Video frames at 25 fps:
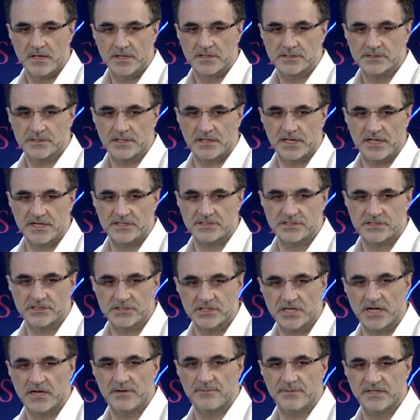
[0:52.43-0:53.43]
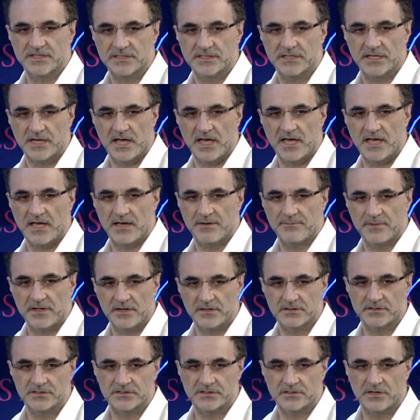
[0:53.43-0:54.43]
So ladies and gentlemen, today I'm
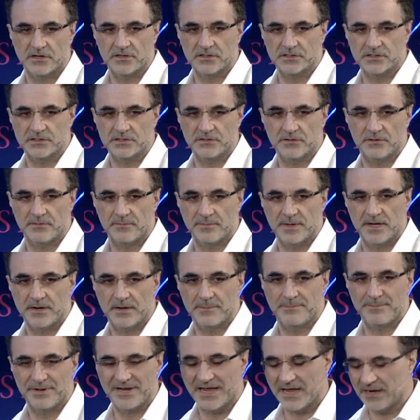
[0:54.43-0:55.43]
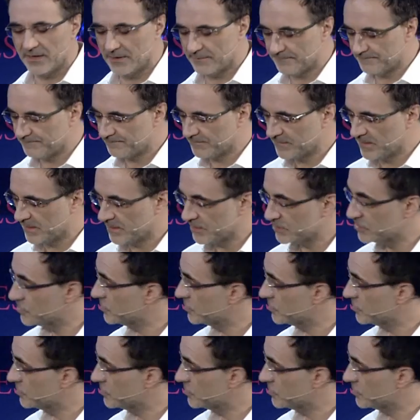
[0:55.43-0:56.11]
here to talk to you about a planet that is